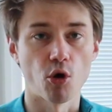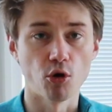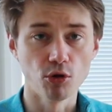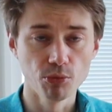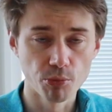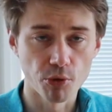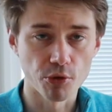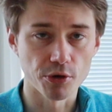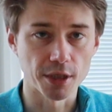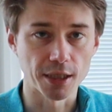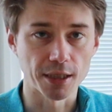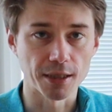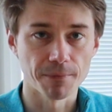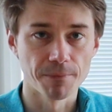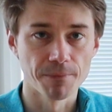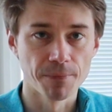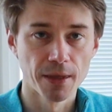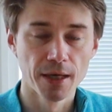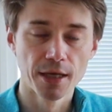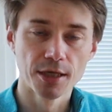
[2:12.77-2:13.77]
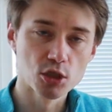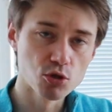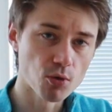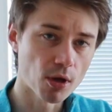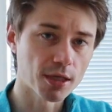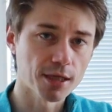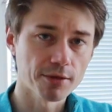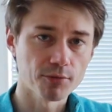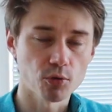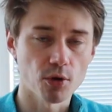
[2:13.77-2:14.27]
onboarding. So
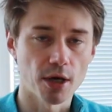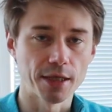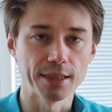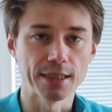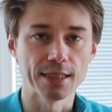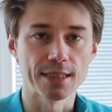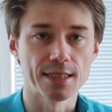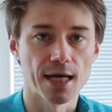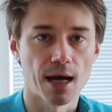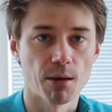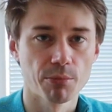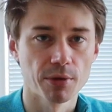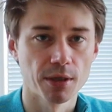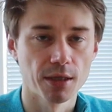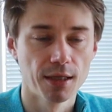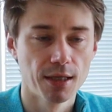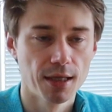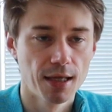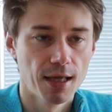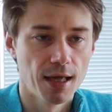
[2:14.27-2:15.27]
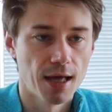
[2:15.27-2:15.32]
I'll give you an example.